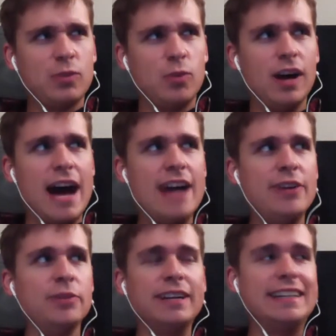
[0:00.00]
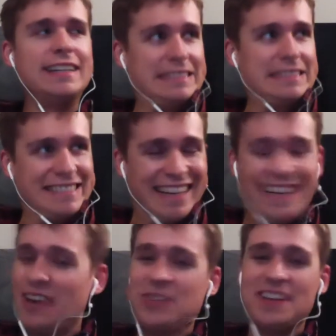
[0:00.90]
I don't
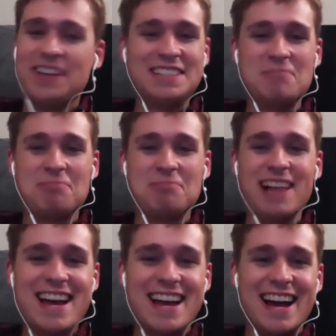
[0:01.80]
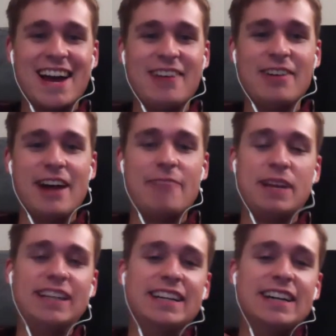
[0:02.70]
think he's going to play. I
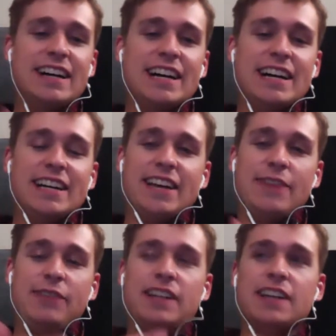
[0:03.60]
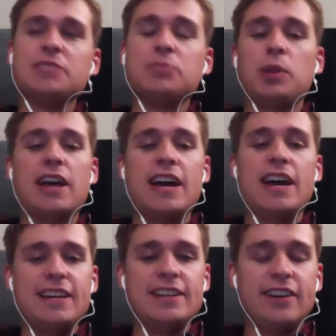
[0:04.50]
mean, if he doesn't
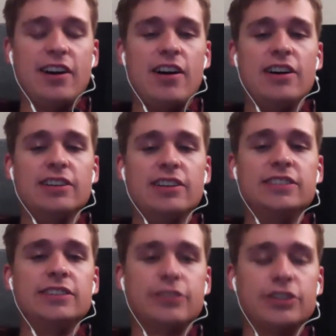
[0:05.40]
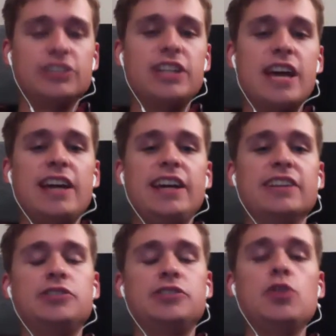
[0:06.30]
play on Thursday, he
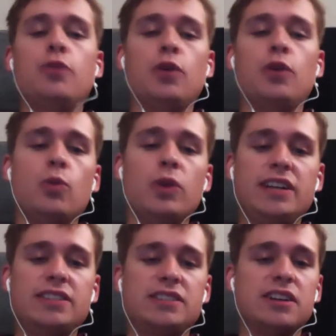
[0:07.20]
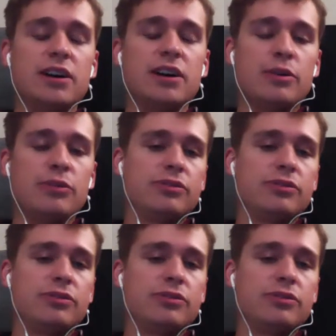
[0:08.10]
gets 2 full weeks of